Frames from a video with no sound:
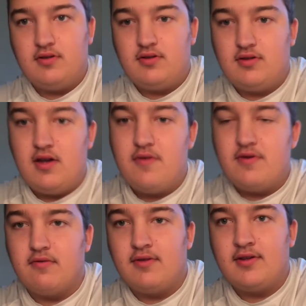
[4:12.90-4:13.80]
There
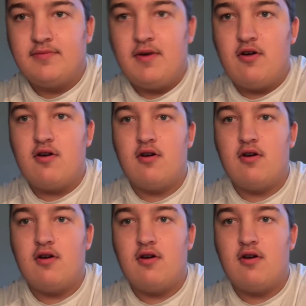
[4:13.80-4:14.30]
that's better.